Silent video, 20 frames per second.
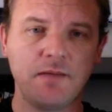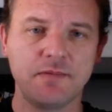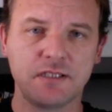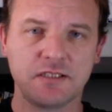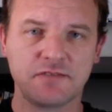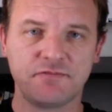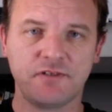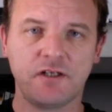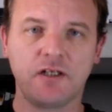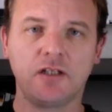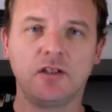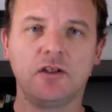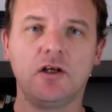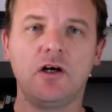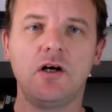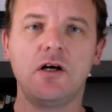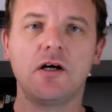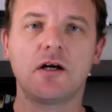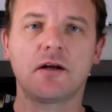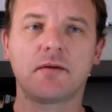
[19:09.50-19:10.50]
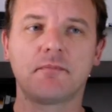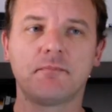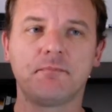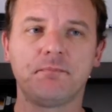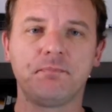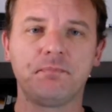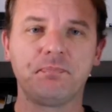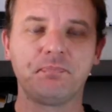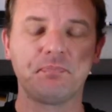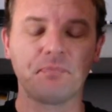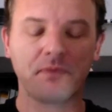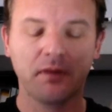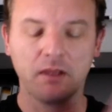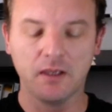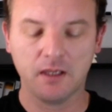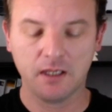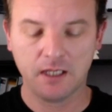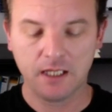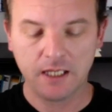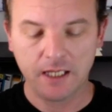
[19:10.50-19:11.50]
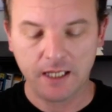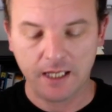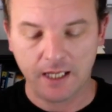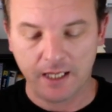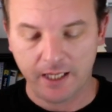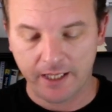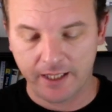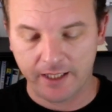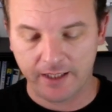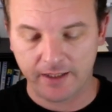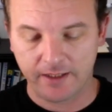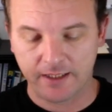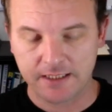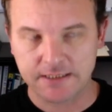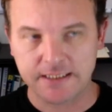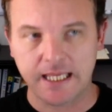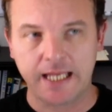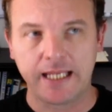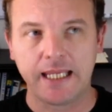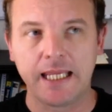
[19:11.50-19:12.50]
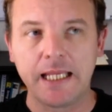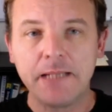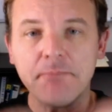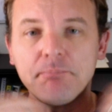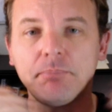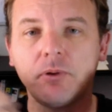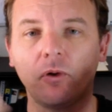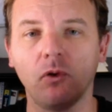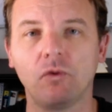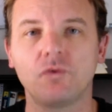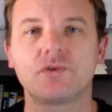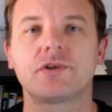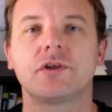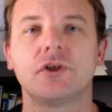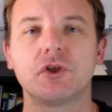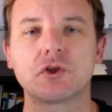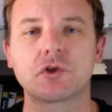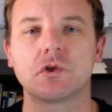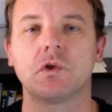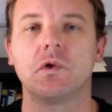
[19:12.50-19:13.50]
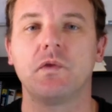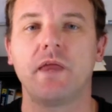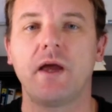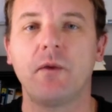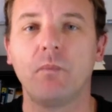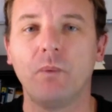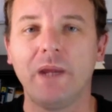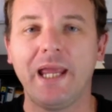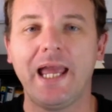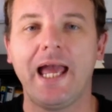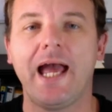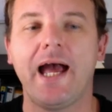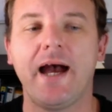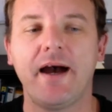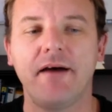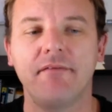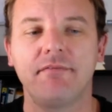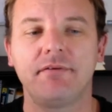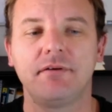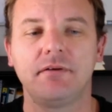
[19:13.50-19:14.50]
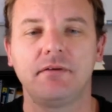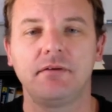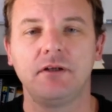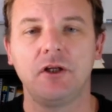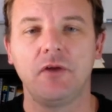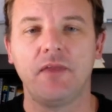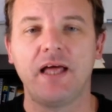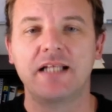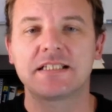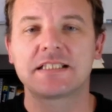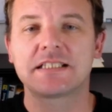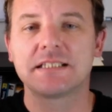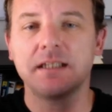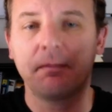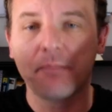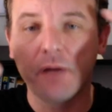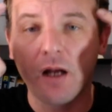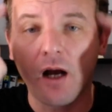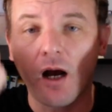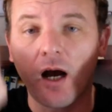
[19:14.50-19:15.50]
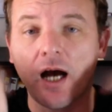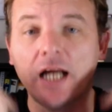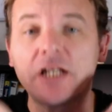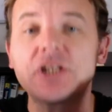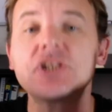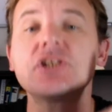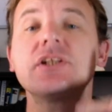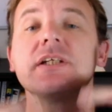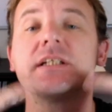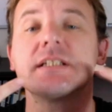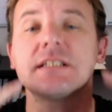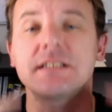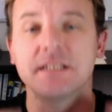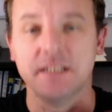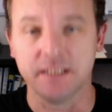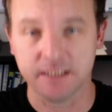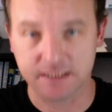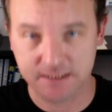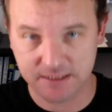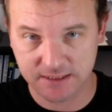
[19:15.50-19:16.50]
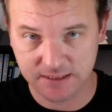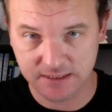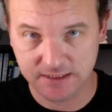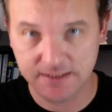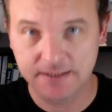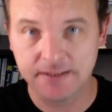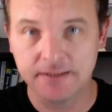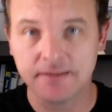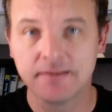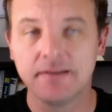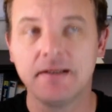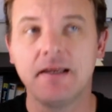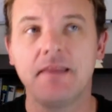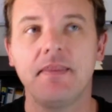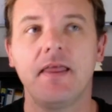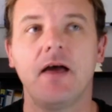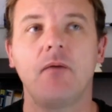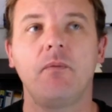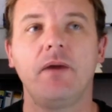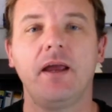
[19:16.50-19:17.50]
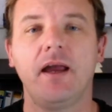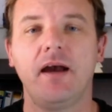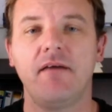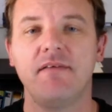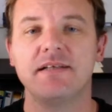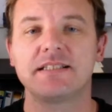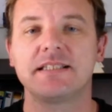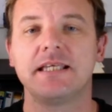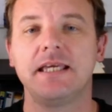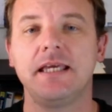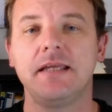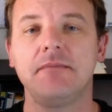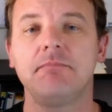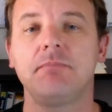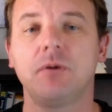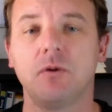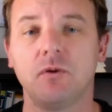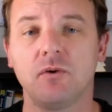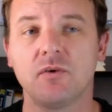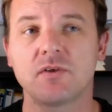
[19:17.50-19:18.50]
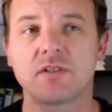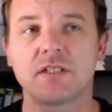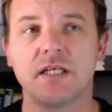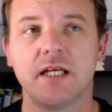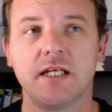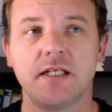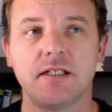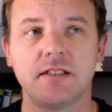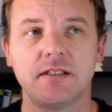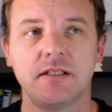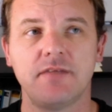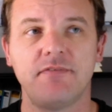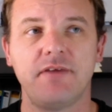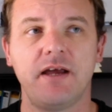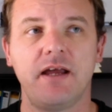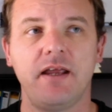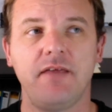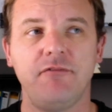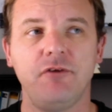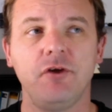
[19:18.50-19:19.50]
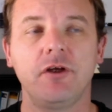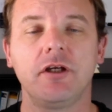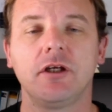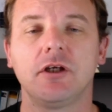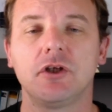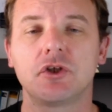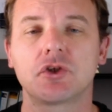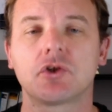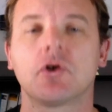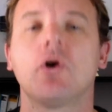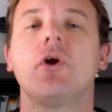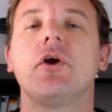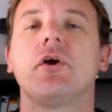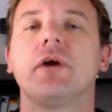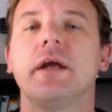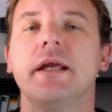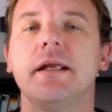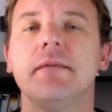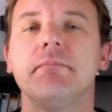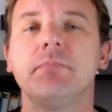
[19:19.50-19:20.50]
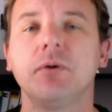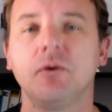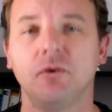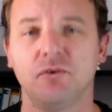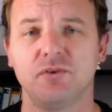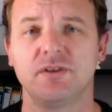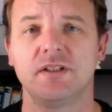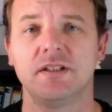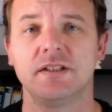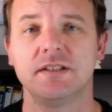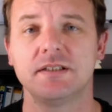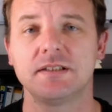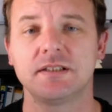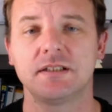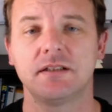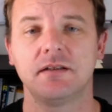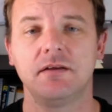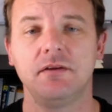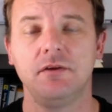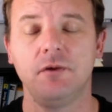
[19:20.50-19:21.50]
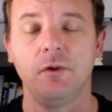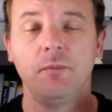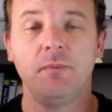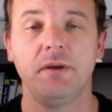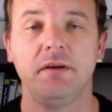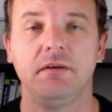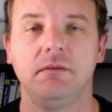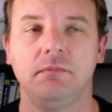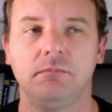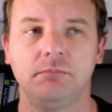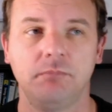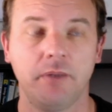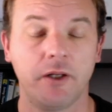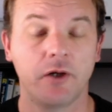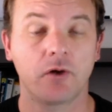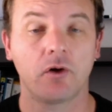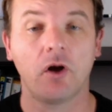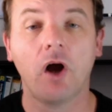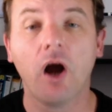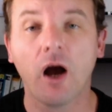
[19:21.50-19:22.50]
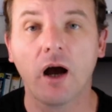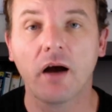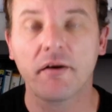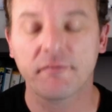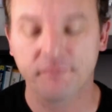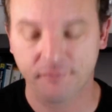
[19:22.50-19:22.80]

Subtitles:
it's very long. And it's that impulse control that we have, that subconsciousness that we have, this impulse. And if you can control your impulses, you'd be better off.